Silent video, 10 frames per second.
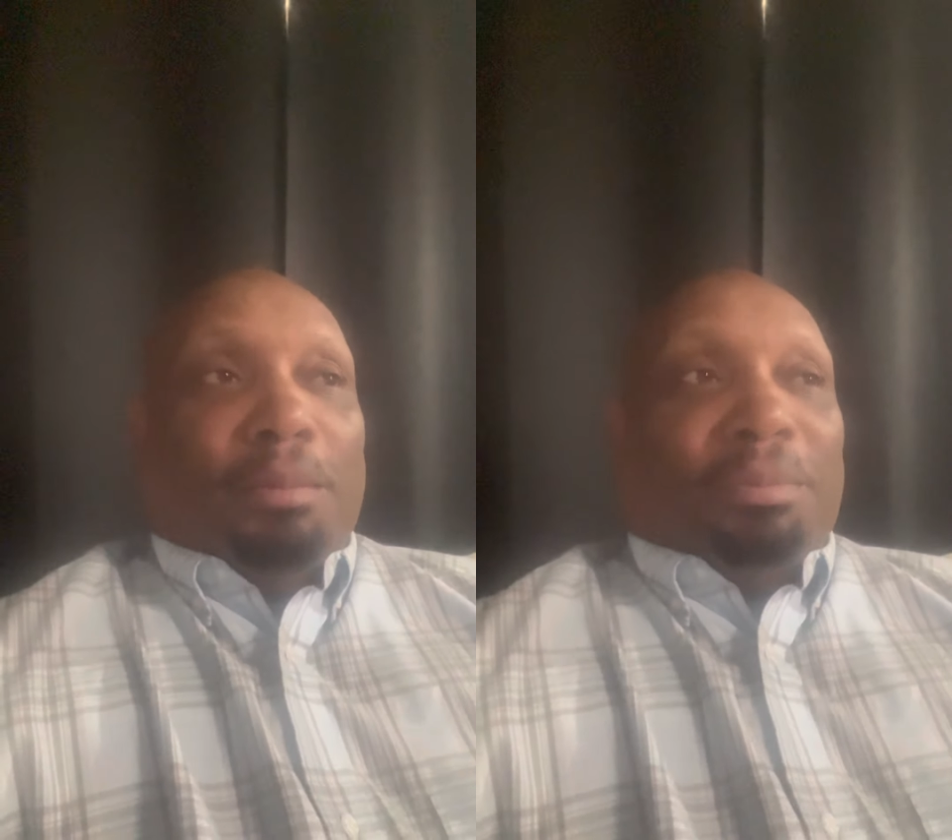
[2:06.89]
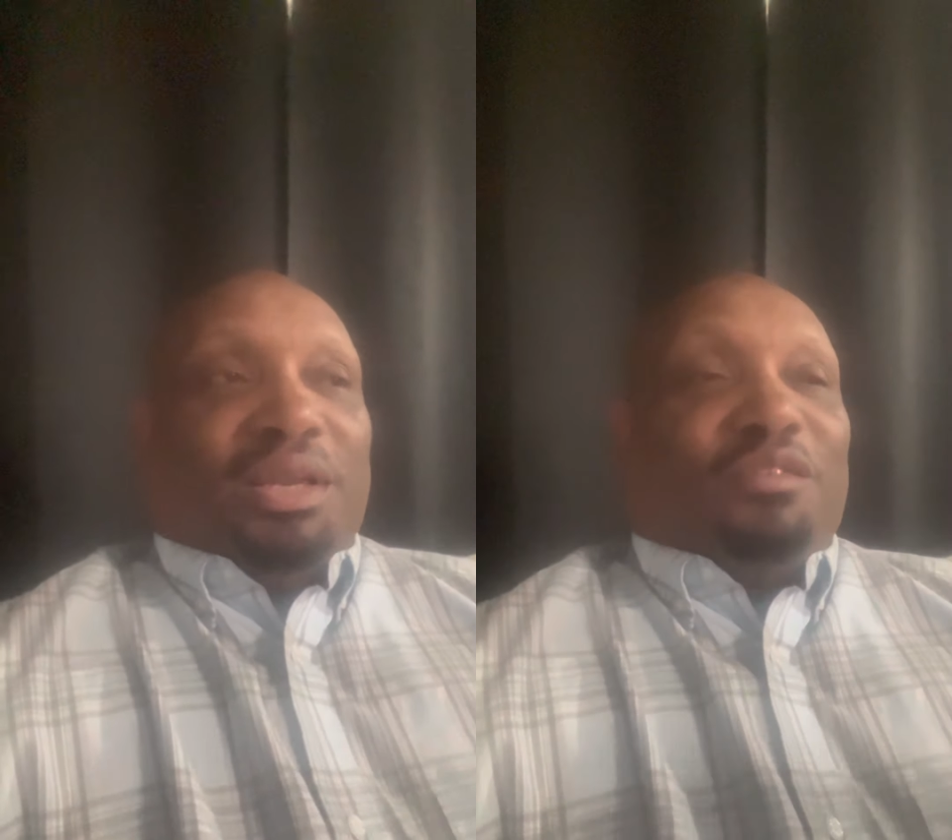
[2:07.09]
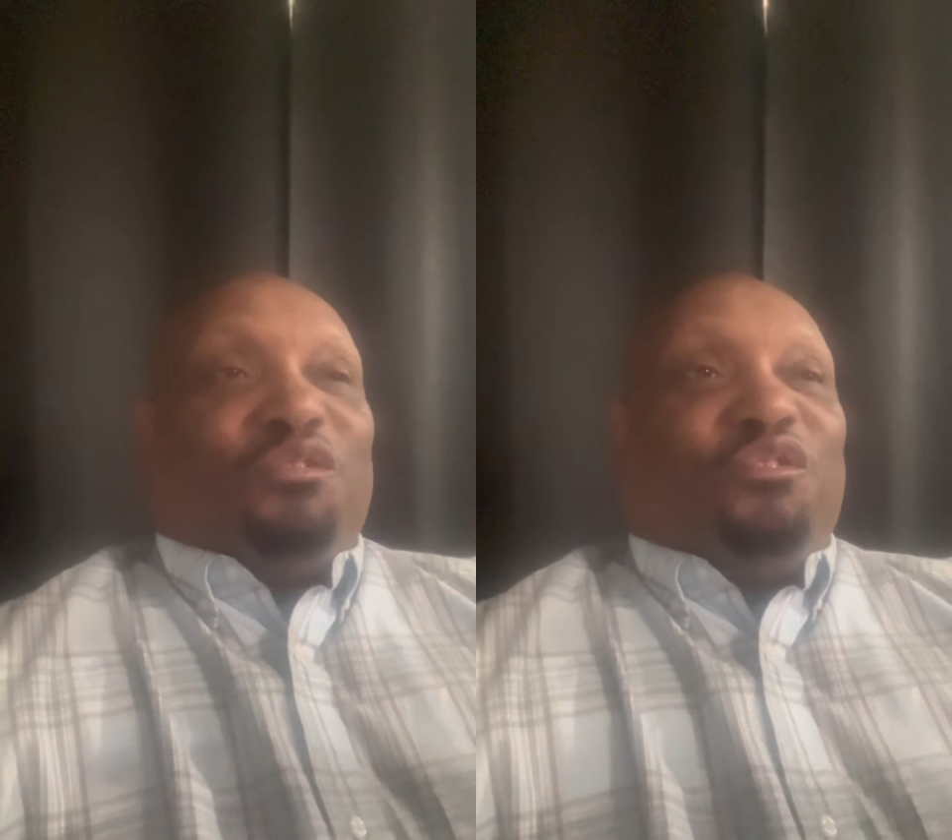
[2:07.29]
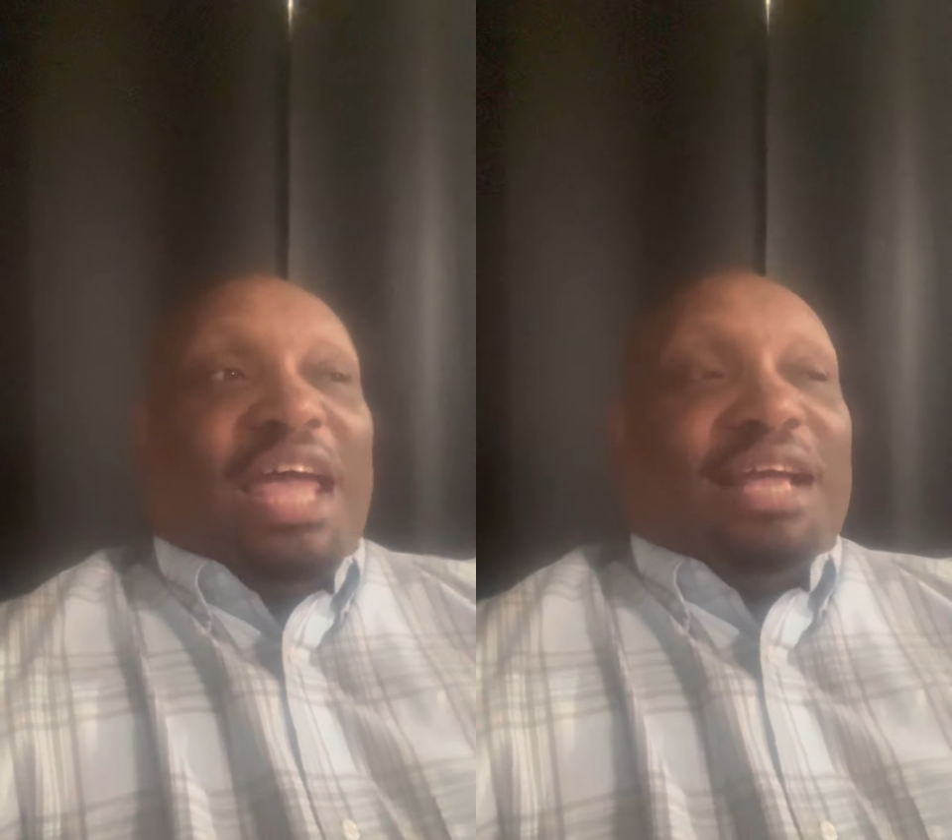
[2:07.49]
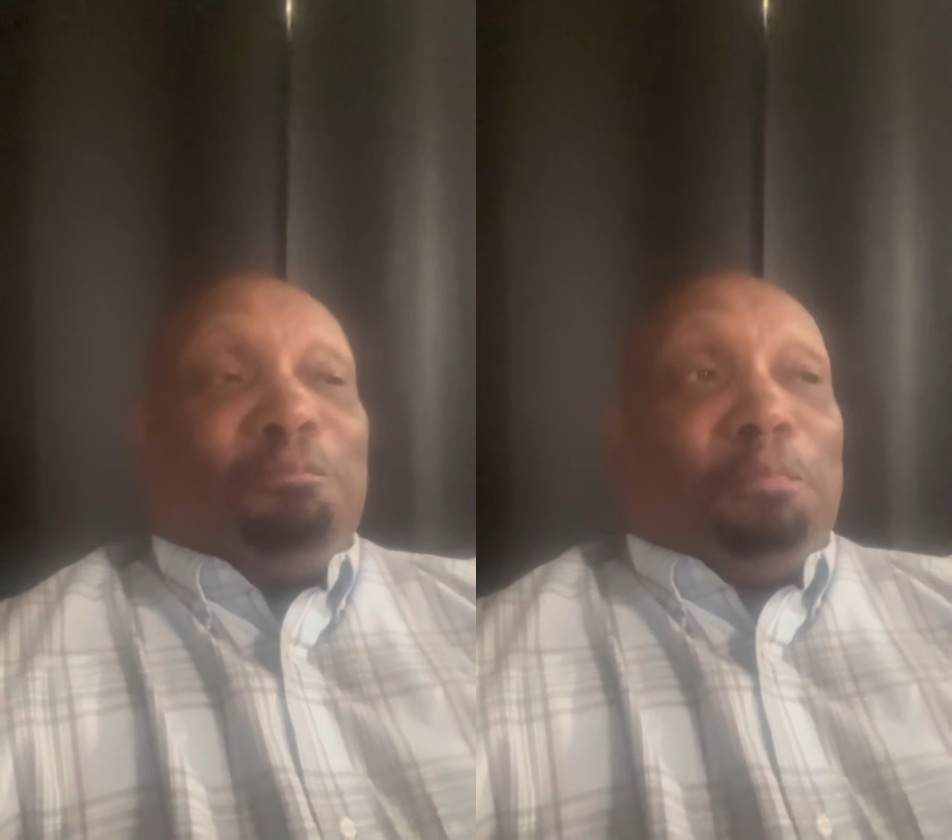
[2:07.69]
But the
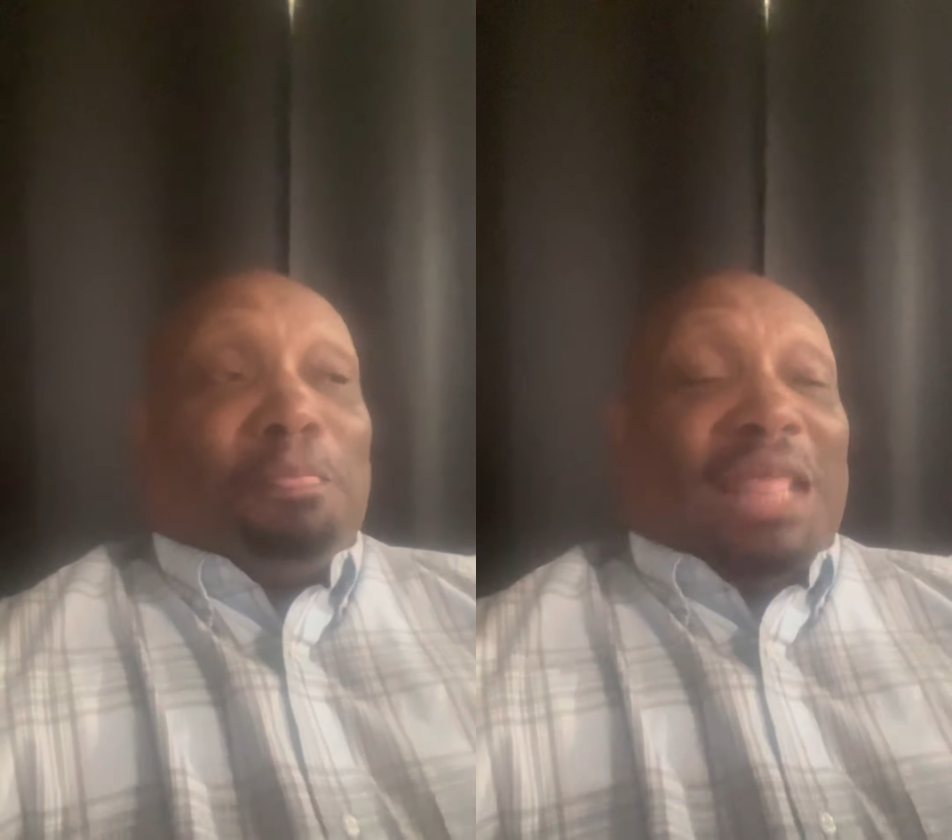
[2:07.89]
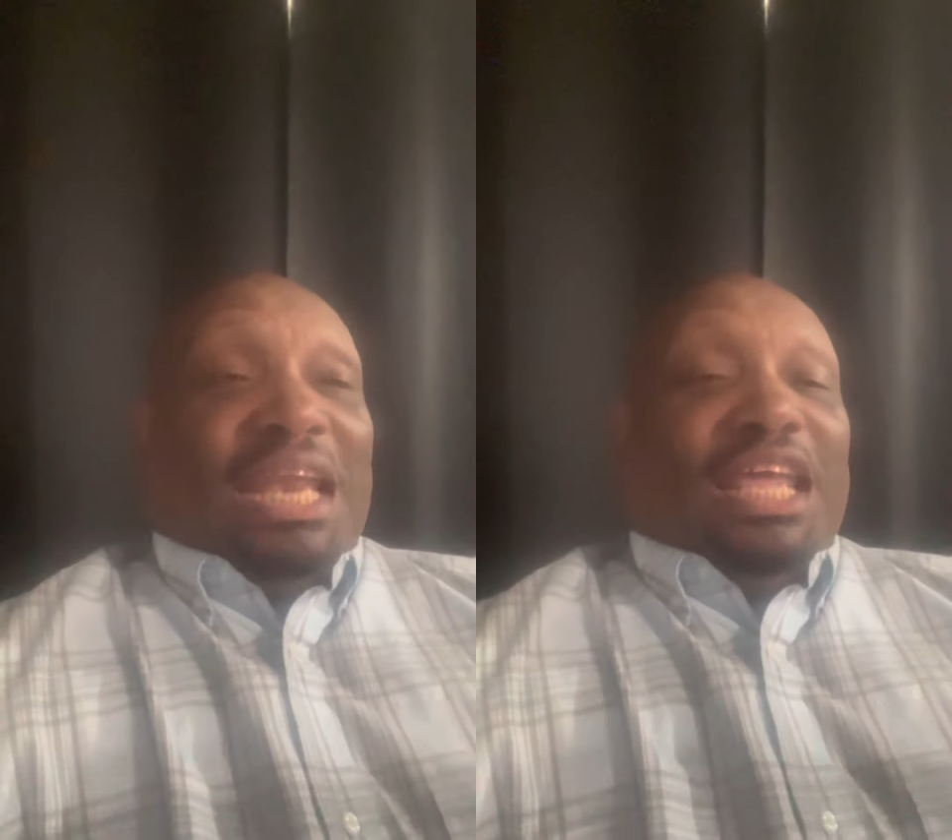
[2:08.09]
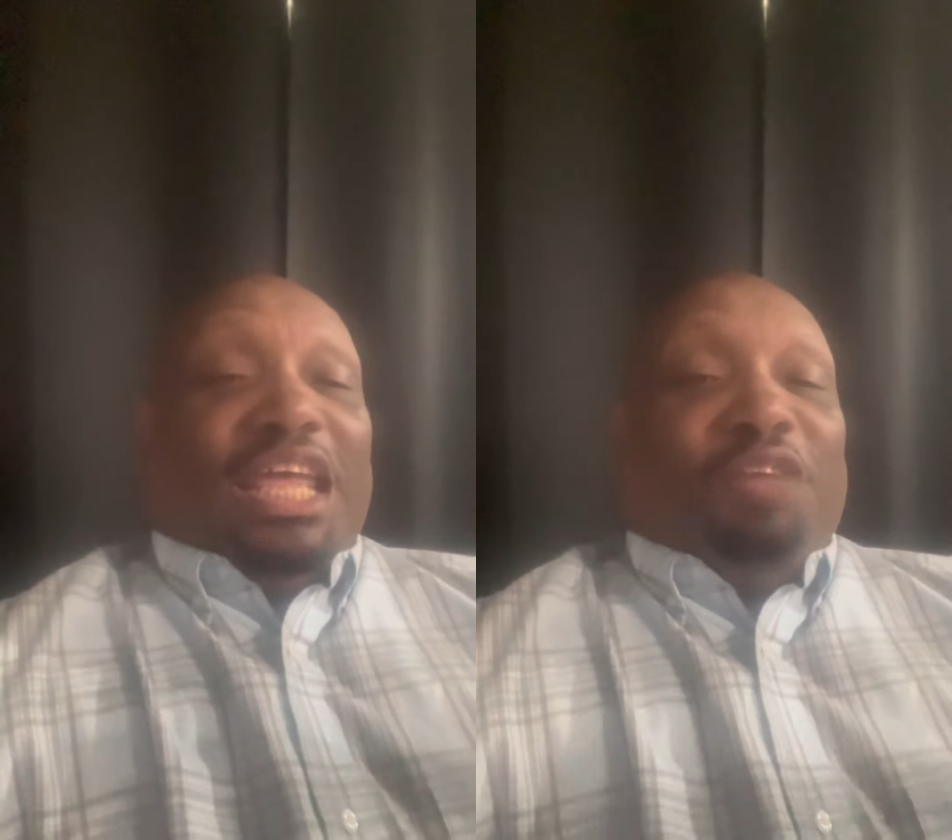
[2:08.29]
fact that